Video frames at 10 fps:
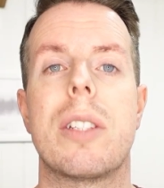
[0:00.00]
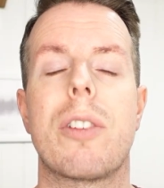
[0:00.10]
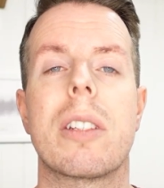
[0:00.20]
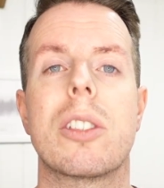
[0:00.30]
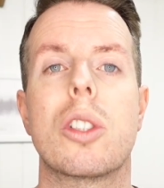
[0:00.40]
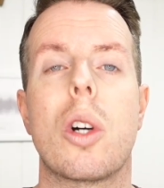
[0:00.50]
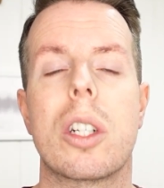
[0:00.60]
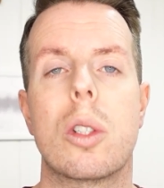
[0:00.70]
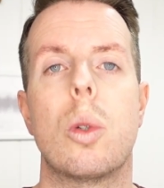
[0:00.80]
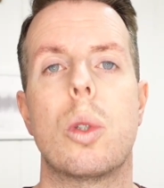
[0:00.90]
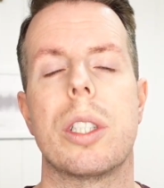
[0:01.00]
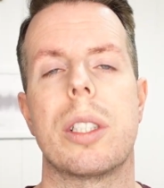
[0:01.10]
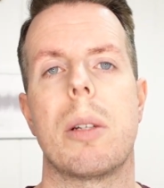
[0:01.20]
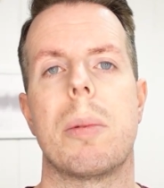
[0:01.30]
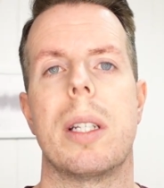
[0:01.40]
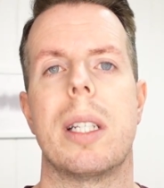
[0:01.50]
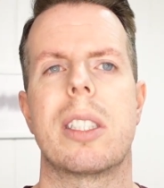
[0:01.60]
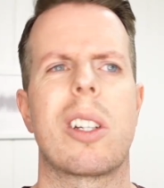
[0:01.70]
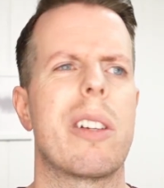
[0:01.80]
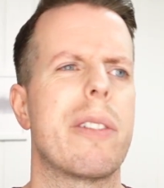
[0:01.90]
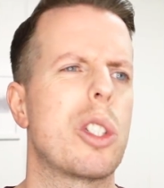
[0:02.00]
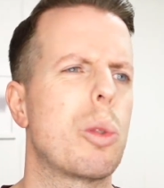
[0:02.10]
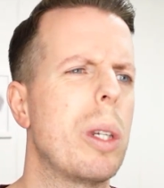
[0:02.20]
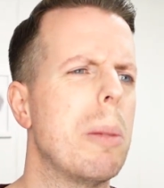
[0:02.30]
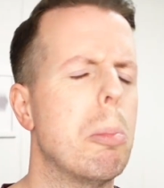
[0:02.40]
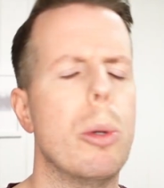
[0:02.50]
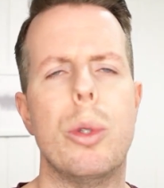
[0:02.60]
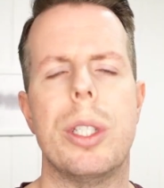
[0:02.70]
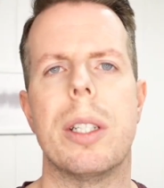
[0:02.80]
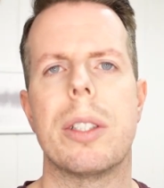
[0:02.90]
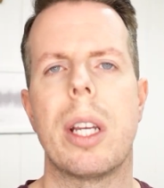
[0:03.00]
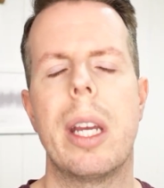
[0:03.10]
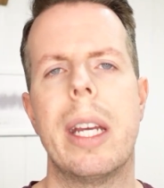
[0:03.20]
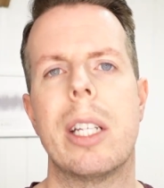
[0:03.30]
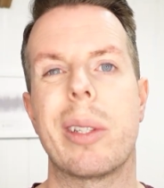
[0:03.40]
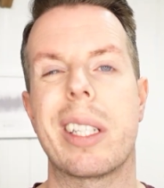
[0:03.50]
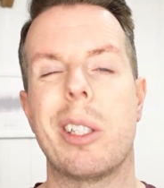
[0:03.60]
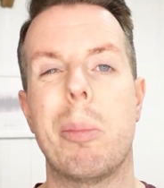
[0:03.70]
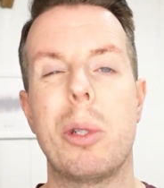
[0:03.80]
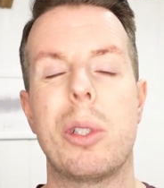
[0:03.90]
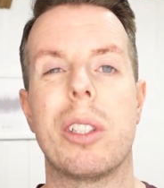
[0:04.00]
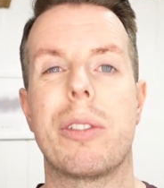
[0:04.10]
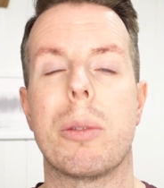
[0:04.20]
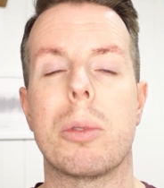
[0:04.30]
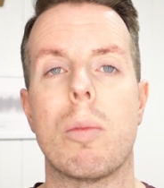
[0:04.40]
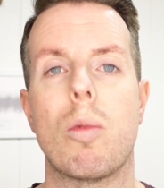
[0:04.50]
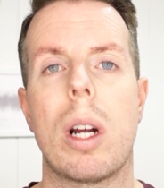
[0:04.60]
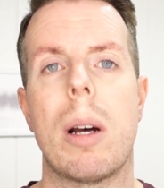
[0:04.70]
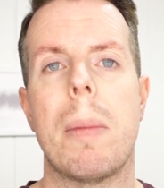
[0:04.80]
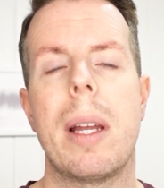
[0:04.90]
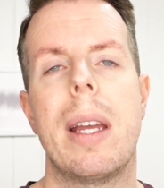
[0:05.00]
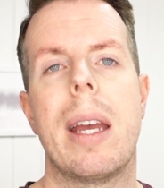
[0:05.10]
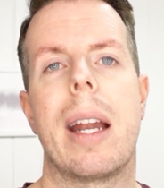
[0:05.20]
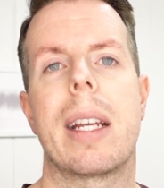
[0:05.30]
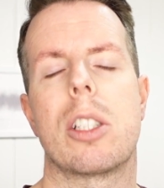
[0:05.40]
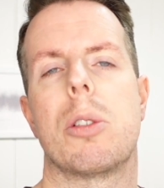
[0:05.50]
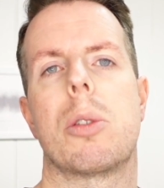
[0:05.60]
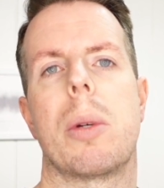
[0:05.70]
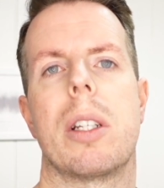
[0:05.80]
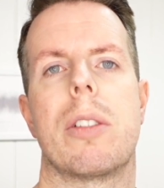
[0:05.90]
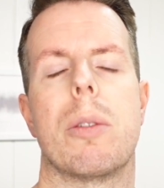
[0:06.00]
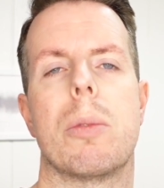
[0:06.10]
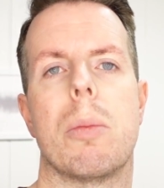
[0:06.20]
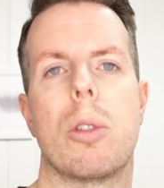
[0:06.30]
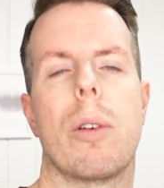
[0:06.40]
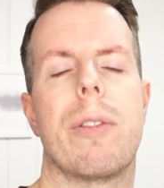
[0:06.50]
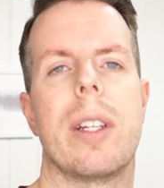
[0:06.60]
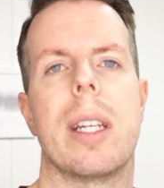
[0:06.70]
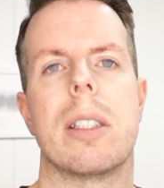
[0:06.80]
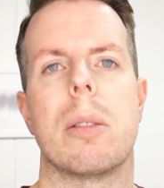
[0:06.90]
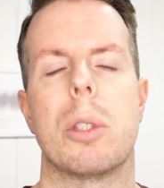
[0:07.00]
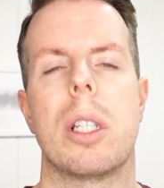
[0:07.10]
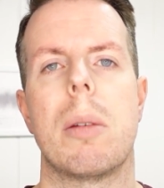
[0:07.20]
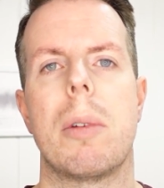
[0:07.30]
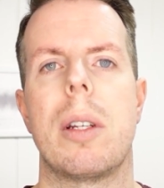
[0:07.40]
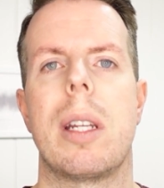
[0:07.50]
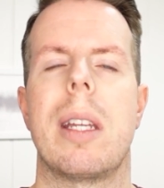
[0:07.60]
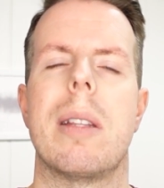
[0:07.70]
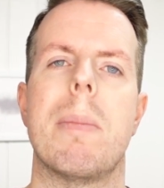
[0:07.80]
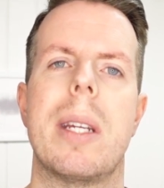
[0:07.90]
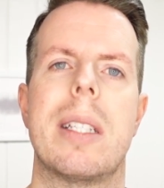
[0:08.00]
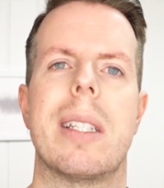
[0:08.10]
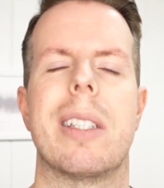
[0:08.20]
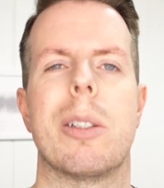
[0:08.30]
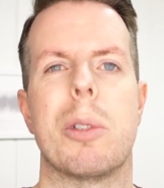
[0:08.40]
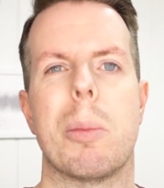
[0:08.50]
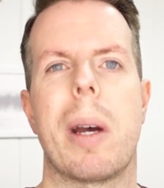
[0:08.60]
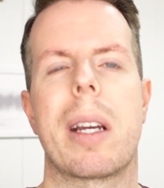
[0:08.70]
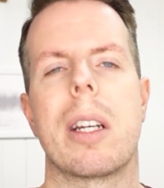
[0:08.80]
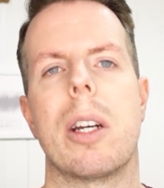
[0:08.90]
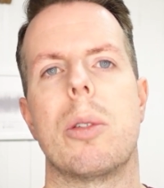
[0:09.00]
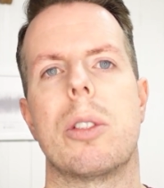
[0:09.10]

this fragrance has got a gorgeous opening. It's kind of a sweet booziness. So it gets the booziness from some rum and it gets some sweetness from some toffee and some cinnamon. In the mids, there's some tobacco,